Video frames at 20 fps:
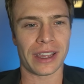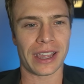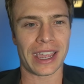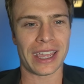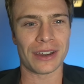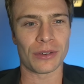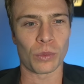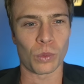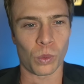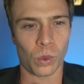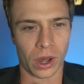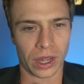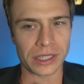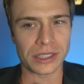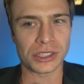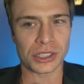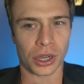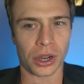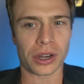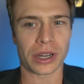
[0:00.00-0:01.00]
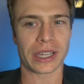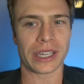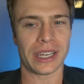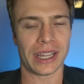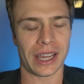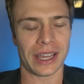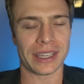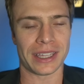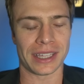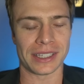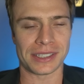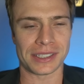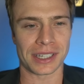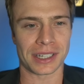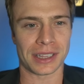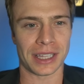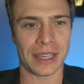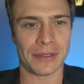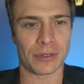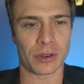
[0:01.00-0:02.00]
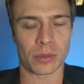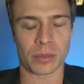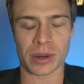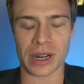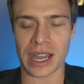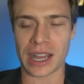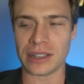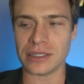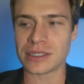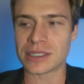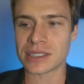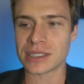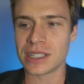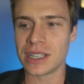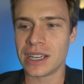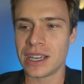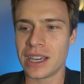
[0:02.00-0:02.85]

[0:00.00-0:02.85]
and 1 target against the Cleveland Browns.